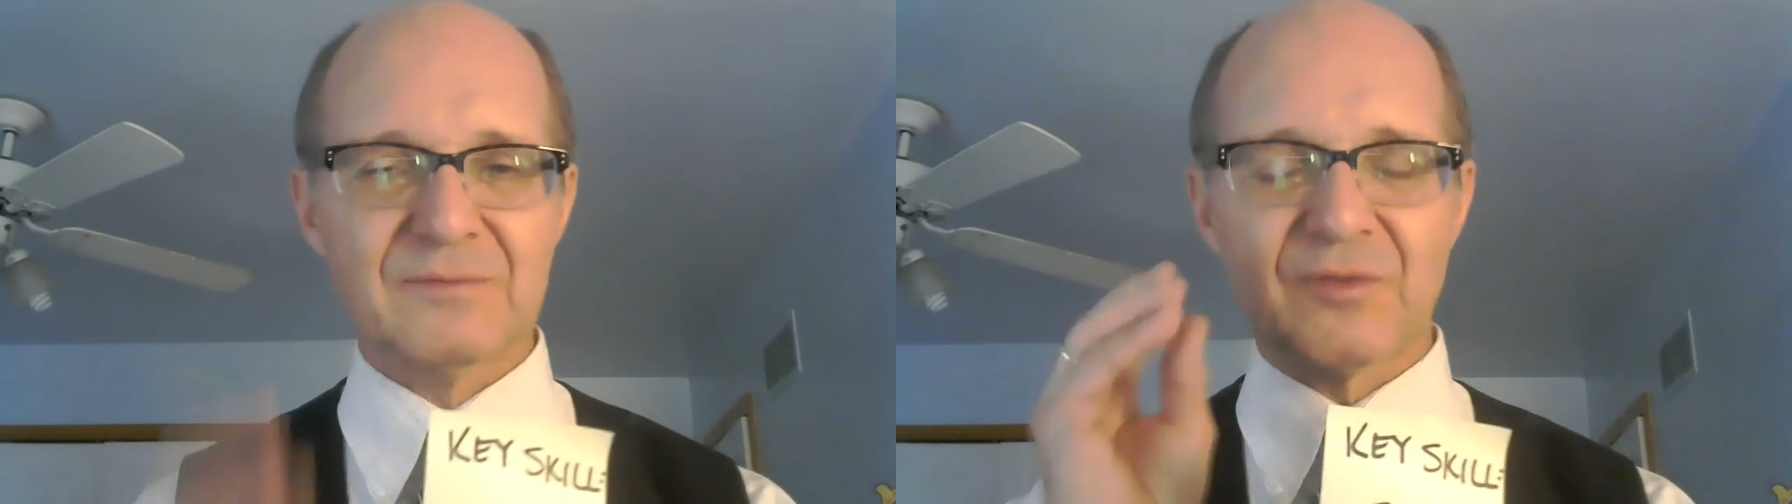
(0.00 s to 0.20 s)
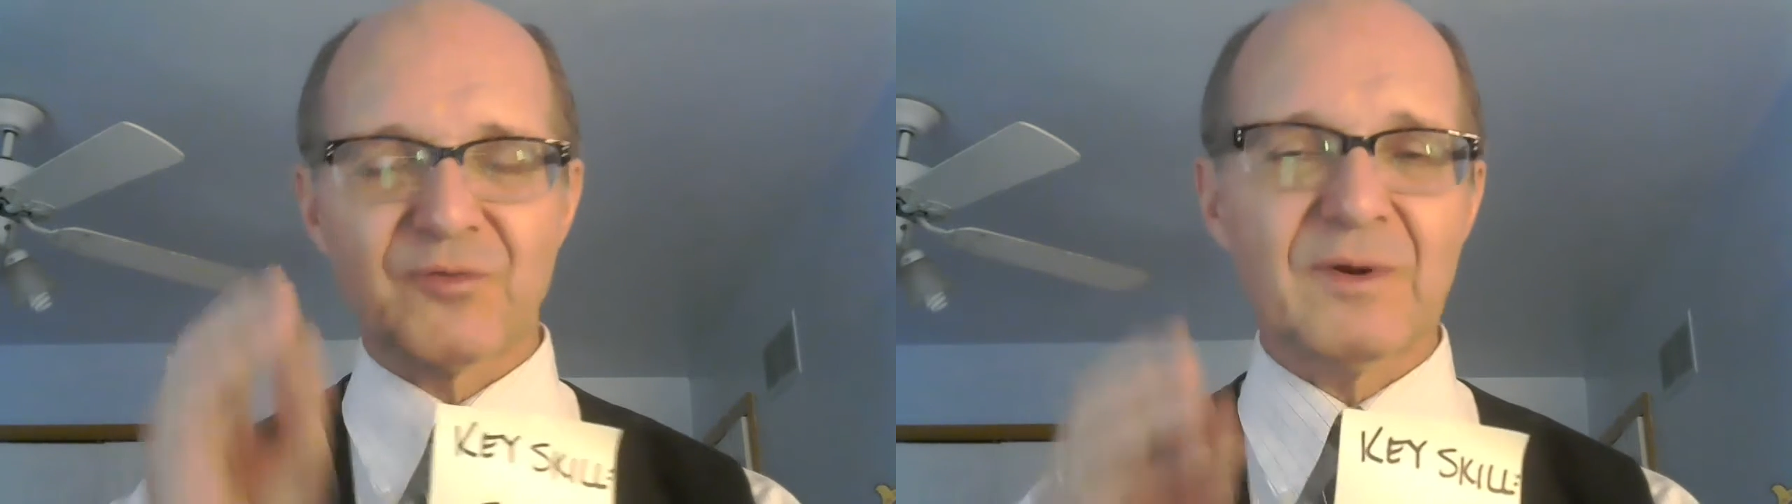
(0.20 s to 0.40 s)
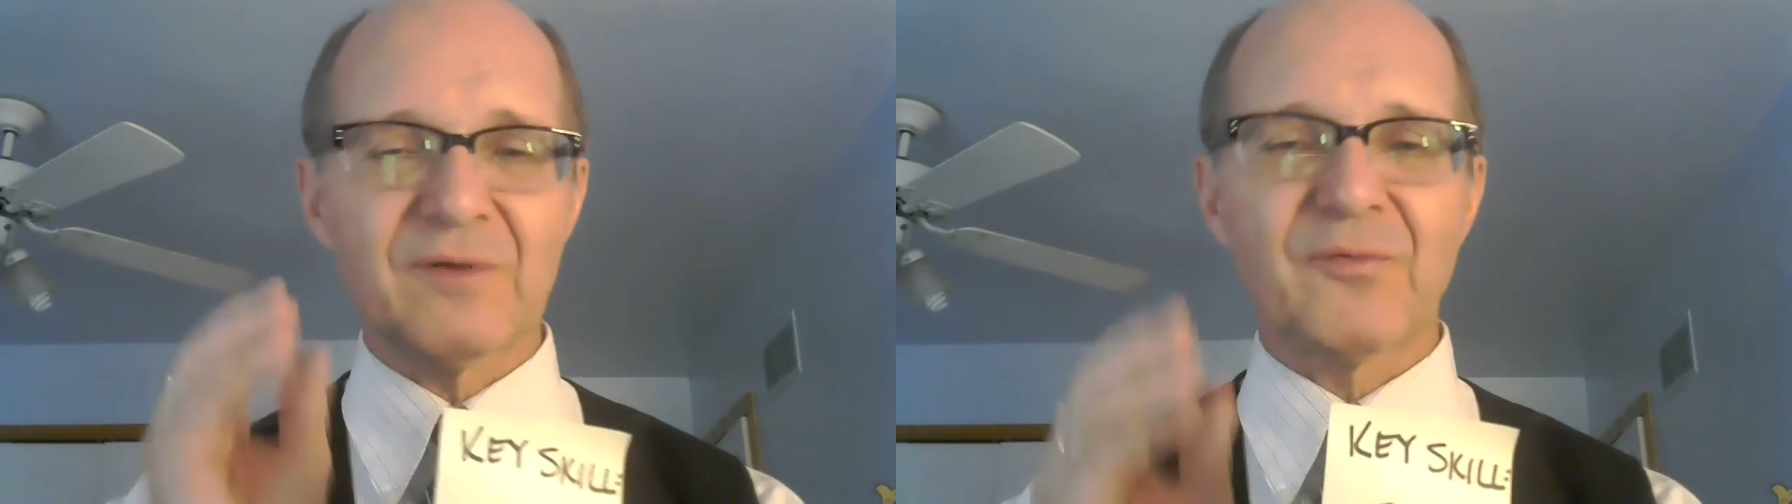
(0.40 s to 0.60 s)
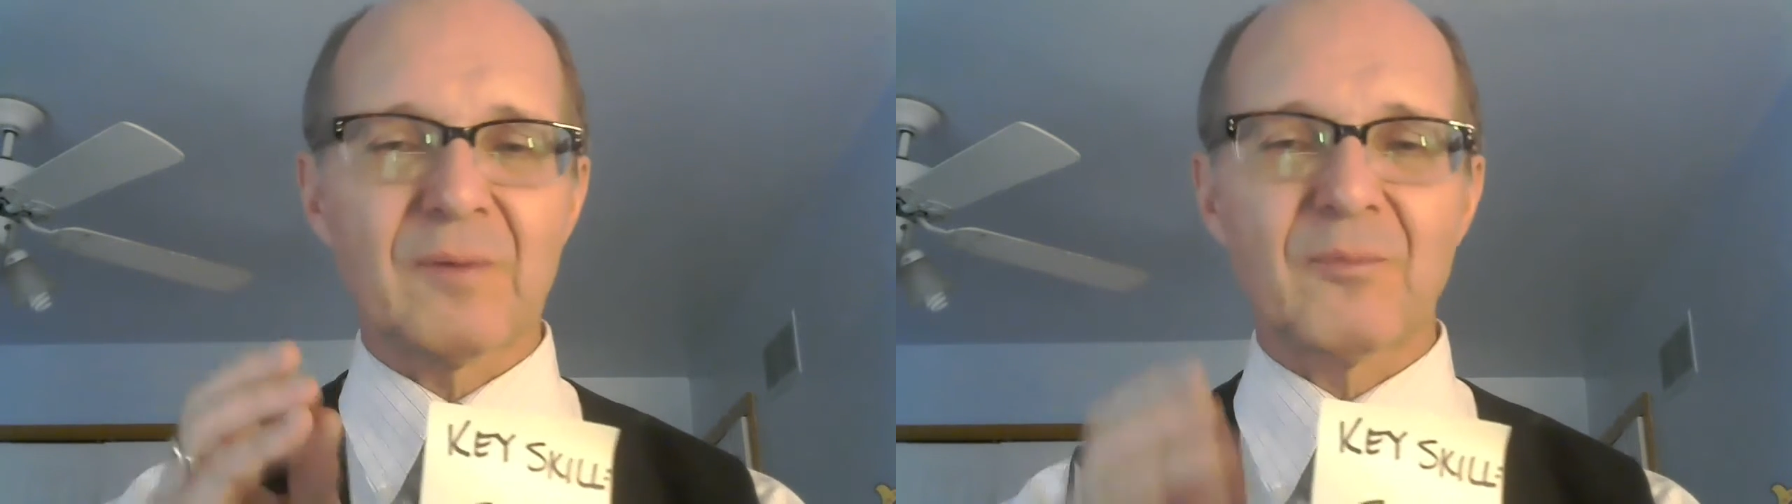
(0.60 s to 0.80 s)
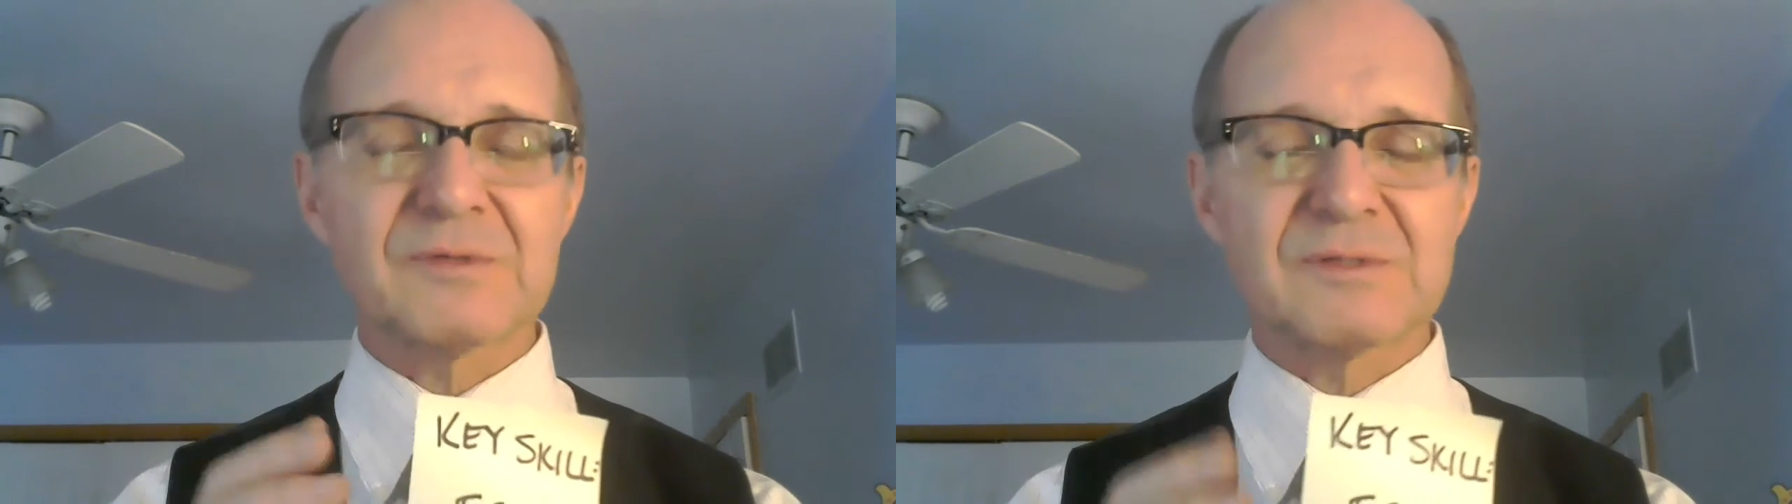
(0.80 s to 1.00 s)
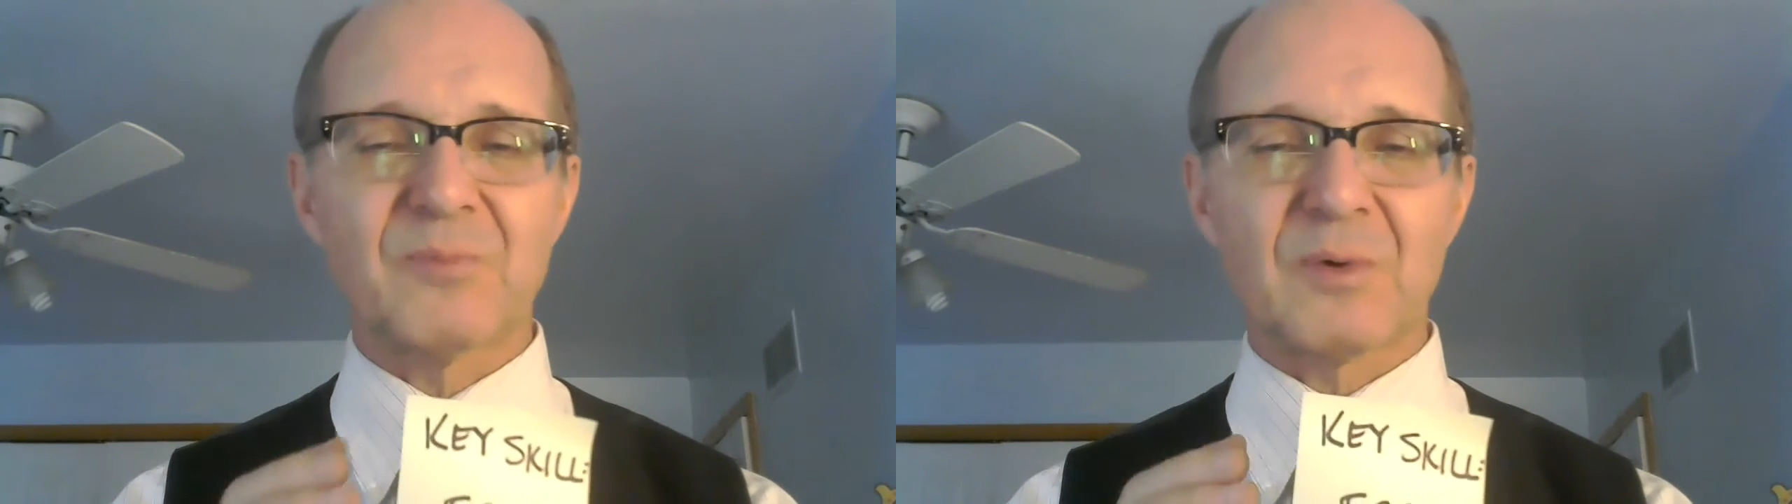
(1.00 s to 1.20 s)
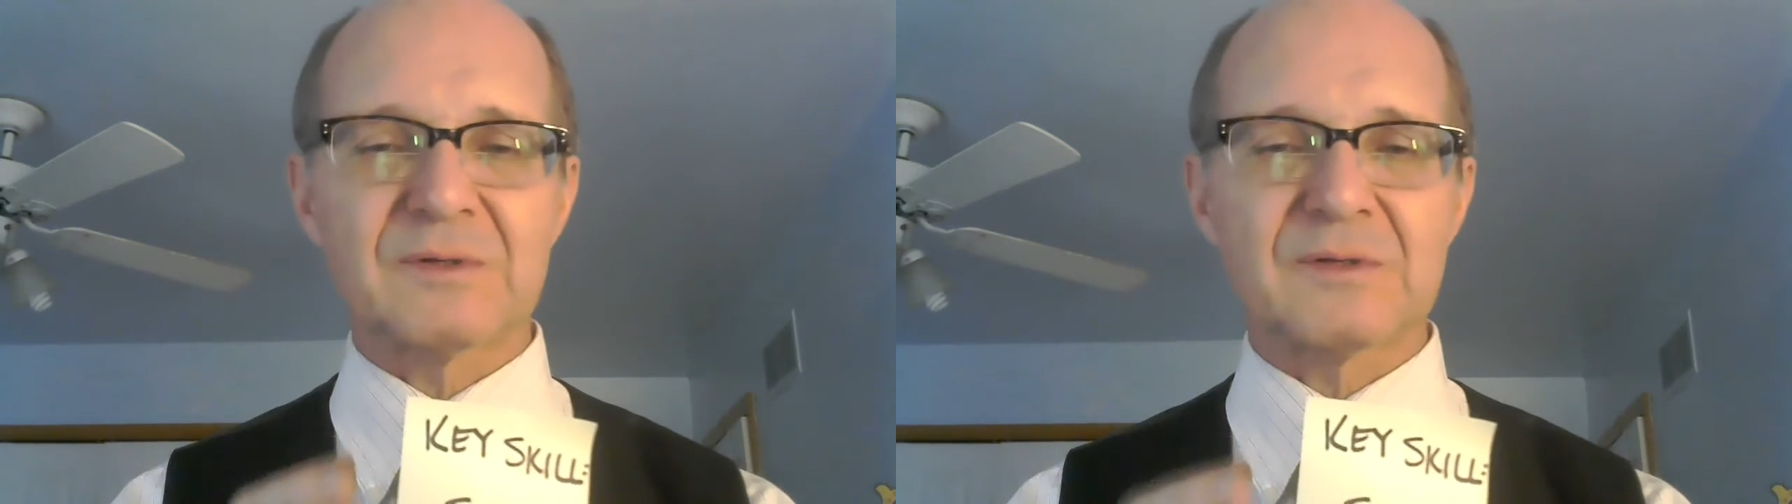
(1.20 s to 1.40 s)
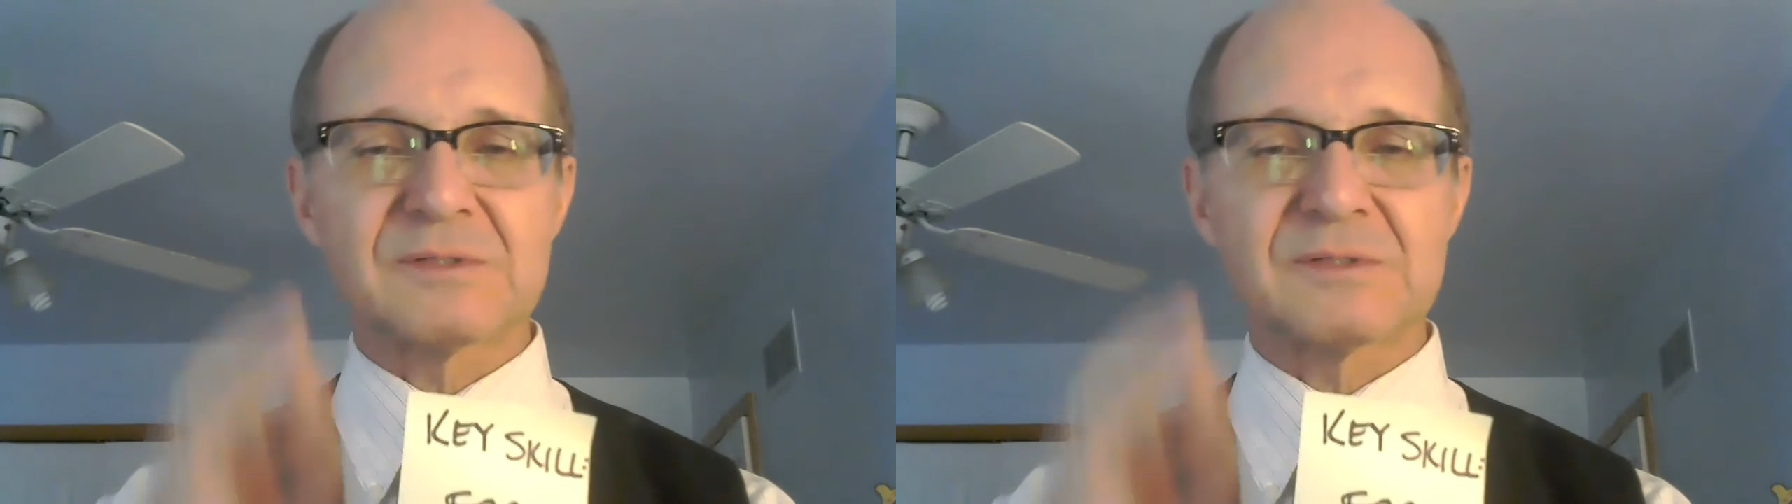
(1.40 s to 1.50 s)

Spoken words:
the three or four most important